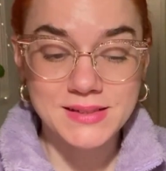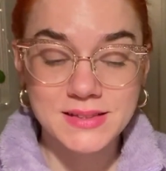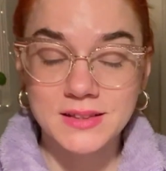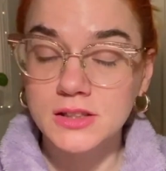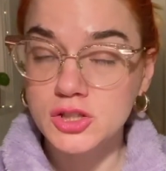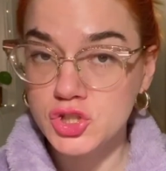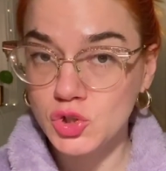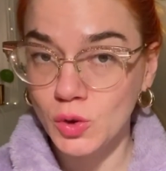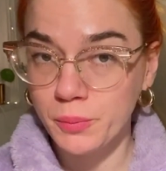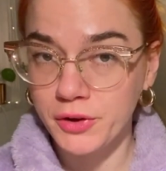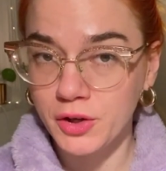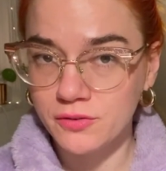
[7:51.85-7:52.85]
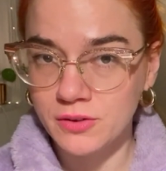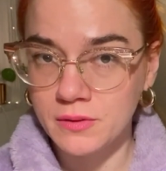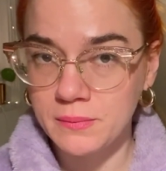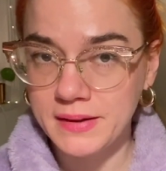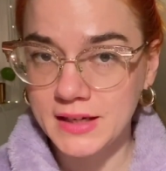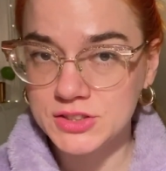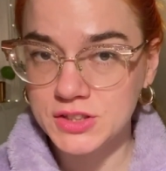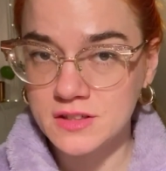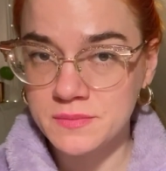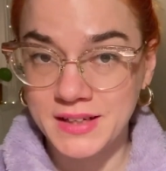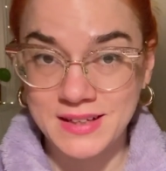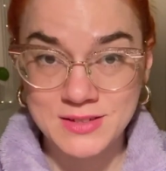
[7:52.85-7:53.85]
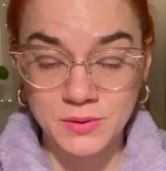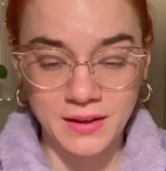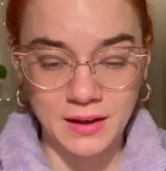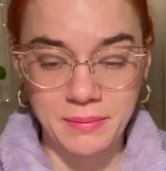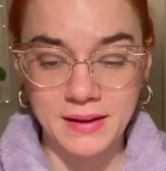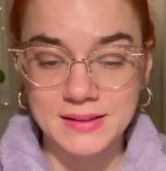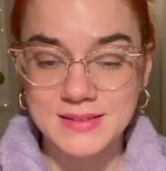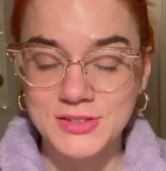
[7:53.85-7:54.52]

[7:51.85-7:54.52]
color Scorpio from the BH Cosmetics Zodiac palette,